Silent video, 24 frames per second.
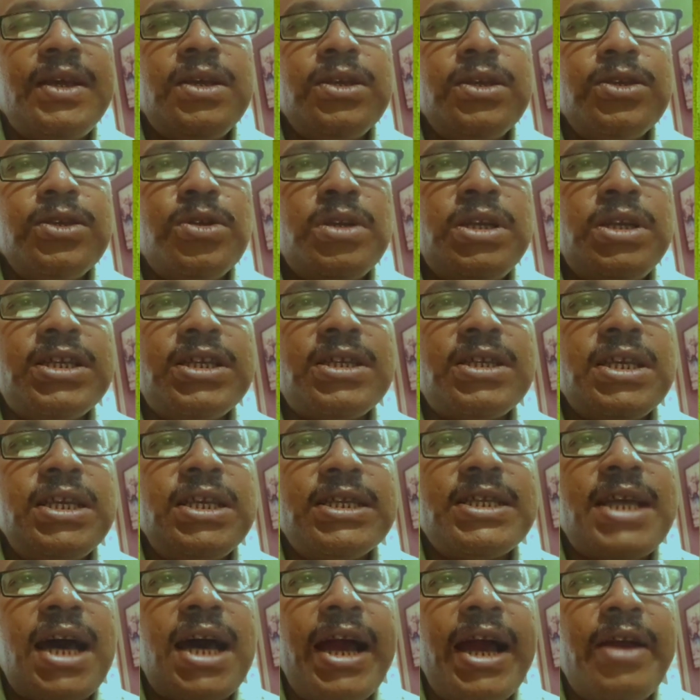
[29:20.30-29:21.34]
So this
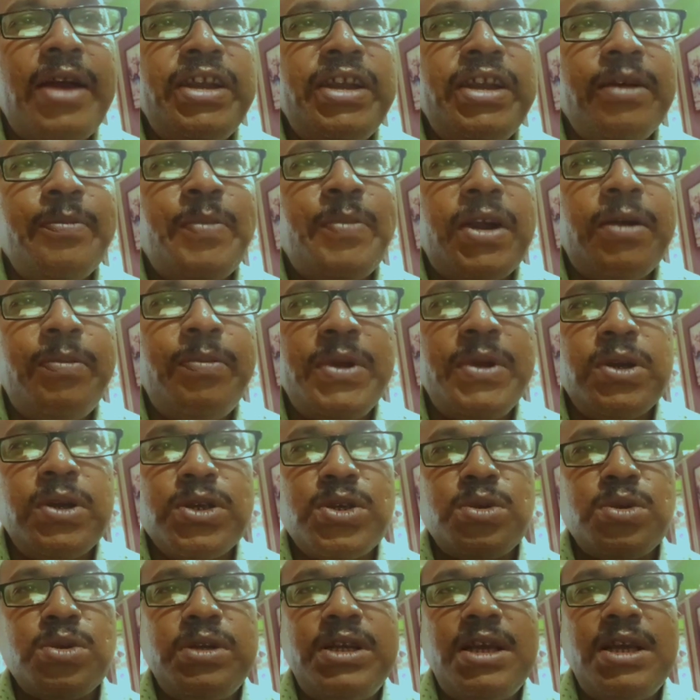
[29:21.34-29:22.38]
is the ionic part,
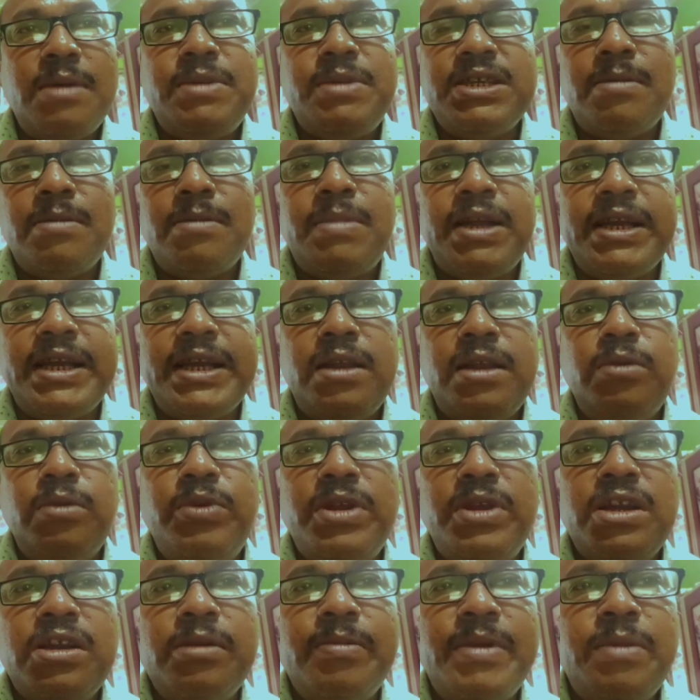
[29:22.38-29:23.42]
because sodium is a metal,
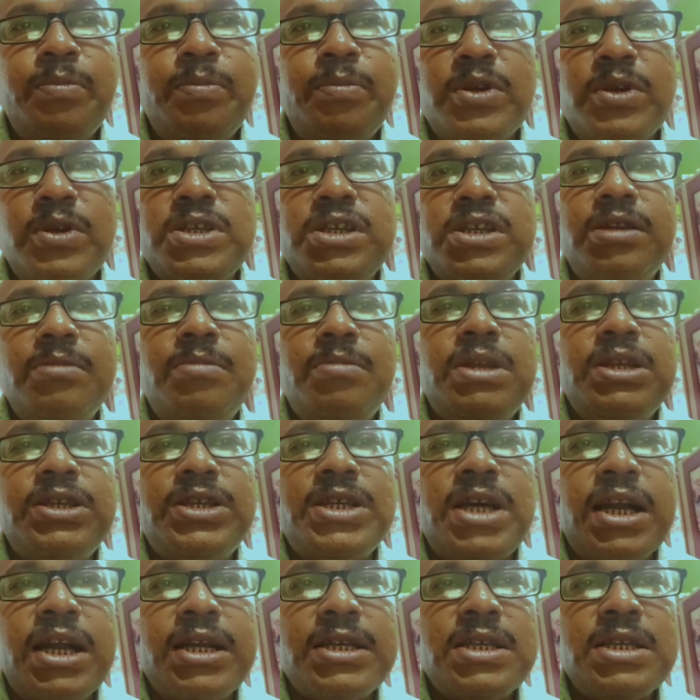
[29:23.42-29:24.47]
will remain positively
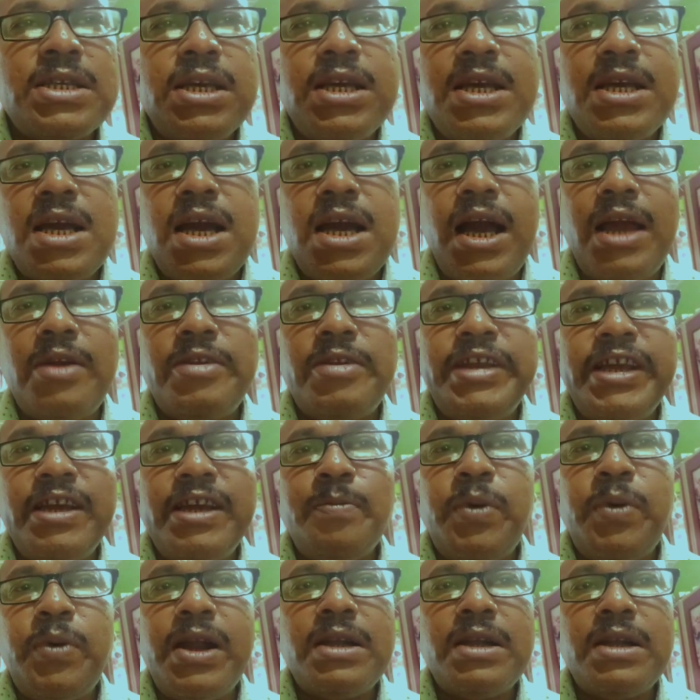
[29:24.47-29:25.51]
charged.
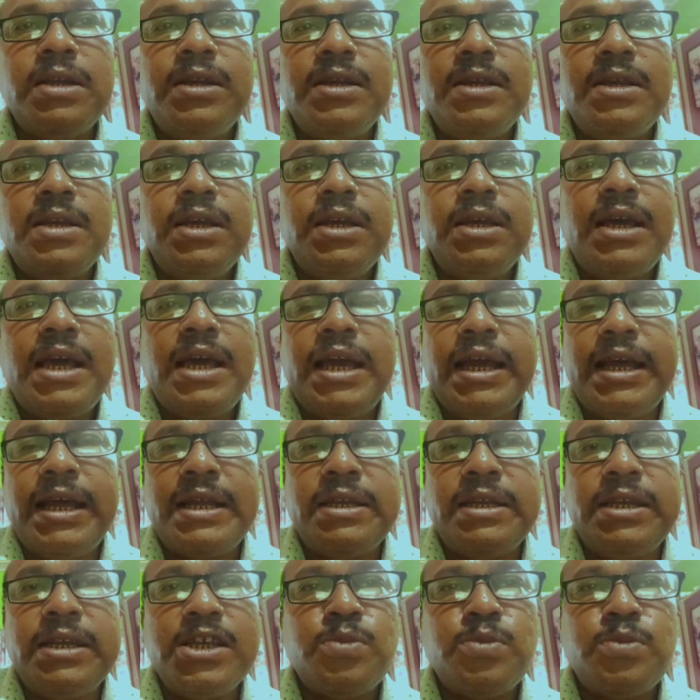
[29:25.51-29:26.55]
Ionic part,
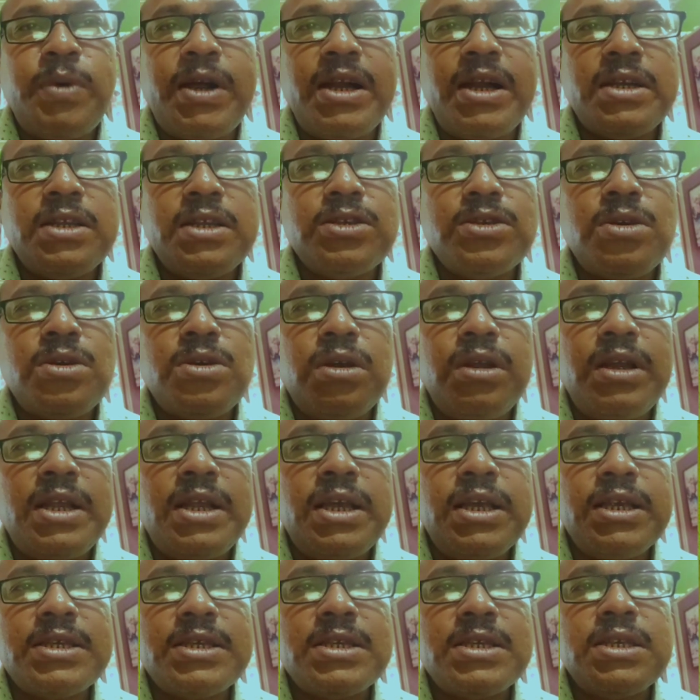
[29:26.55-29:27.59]
and this part is called
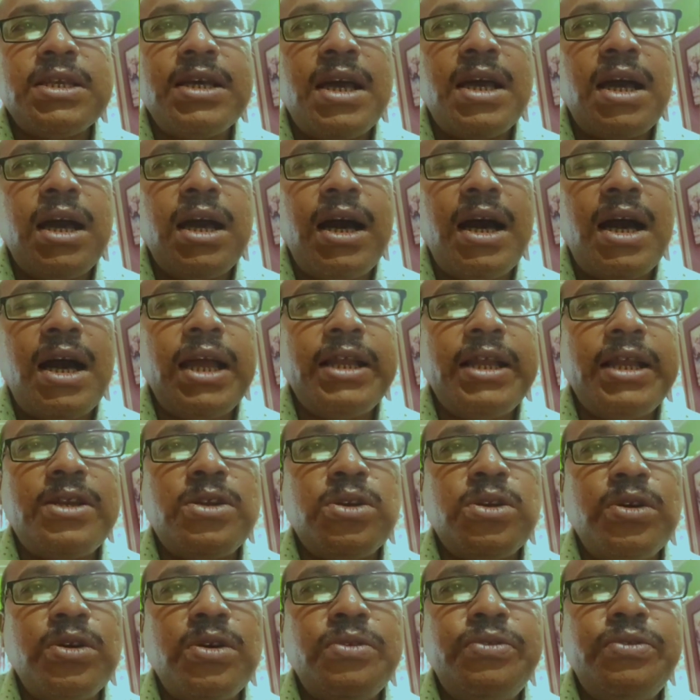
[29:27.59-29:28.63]
as
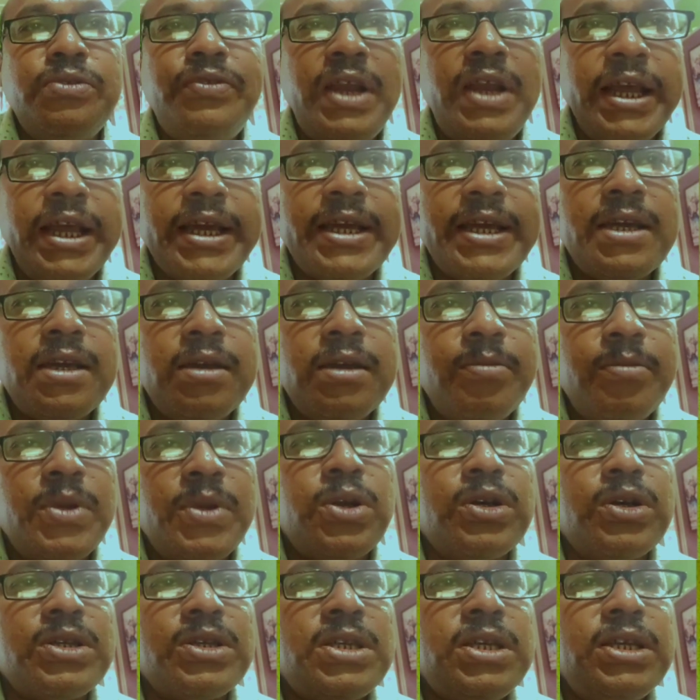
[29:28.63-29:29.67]
hydrophilic
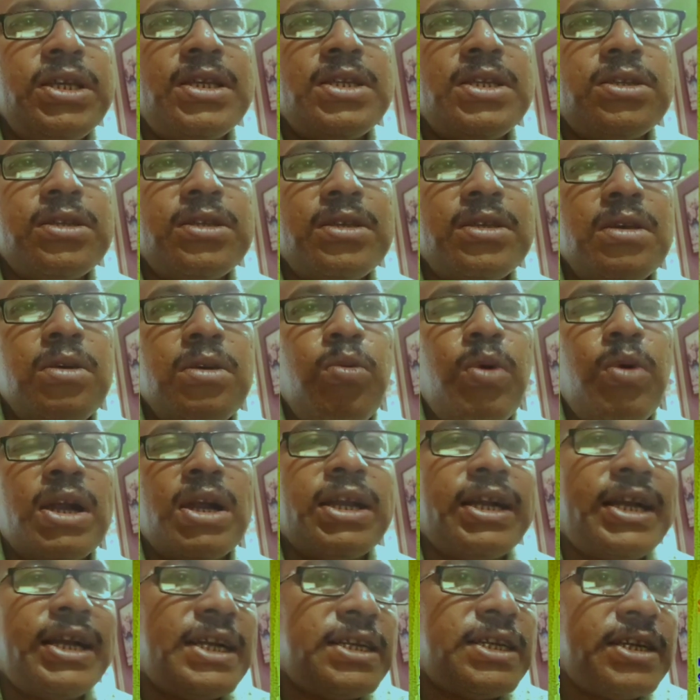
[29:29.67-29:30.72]
because it is
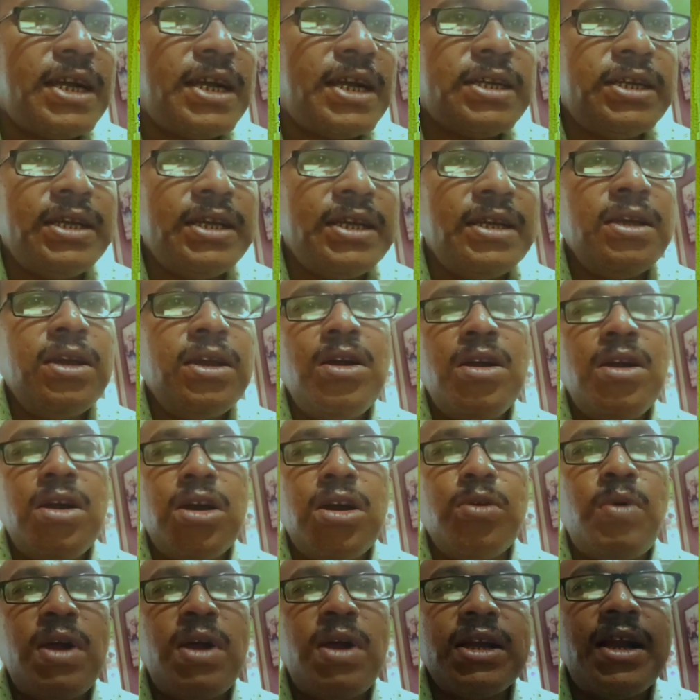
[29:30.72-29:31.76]
water attracting
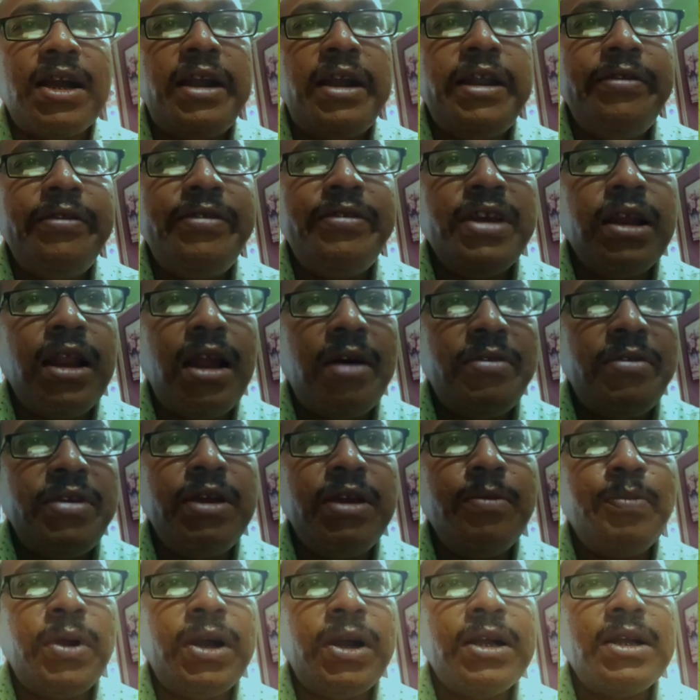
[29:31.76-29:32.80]
or water
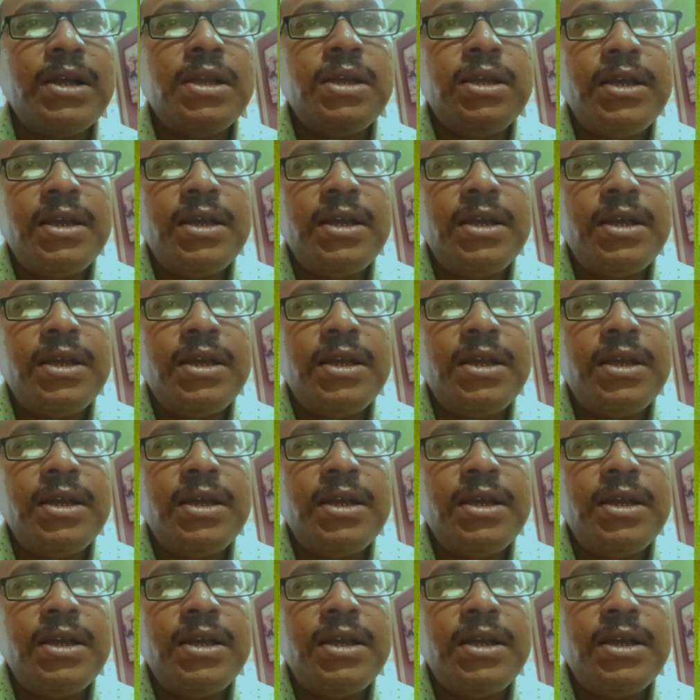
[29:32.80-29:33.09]
loving part.